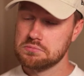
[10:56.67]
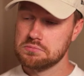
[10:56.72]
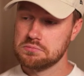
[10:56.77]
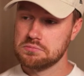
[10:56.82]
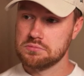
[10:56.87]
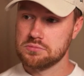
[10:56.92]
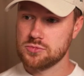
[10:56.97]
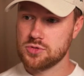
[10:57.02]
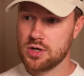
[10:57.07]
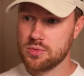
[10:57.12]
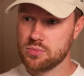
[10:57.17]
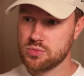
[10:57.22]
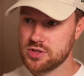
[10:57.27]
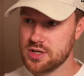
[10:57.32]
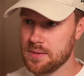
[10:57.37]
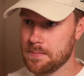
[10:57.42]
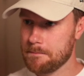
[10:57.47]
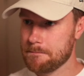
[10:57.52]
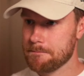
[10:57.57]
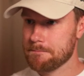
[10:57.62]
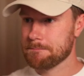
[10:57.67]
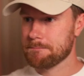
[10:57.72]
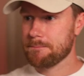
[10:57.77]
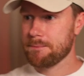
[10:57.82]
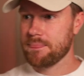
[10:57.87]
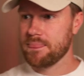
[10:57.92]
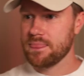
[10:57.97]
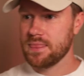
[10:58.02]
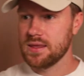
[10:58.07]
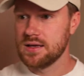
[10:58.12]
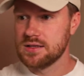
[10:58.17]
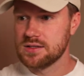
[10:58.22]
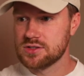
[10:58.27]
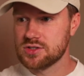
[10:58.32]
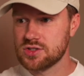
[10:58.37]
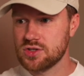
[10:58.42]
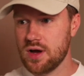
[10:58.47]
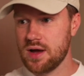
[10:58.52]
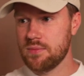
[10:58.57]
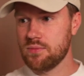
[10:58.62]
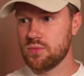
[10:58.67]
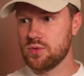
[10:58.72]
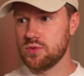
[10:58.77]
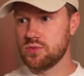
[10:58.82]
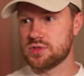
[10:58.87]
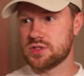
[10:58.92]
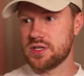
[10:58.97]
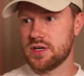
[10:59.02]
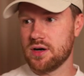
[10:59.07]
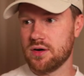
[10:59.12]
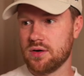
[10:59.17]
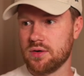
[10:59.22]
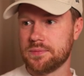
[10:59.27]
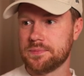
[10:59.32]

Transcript: Time will tell. Time will tell.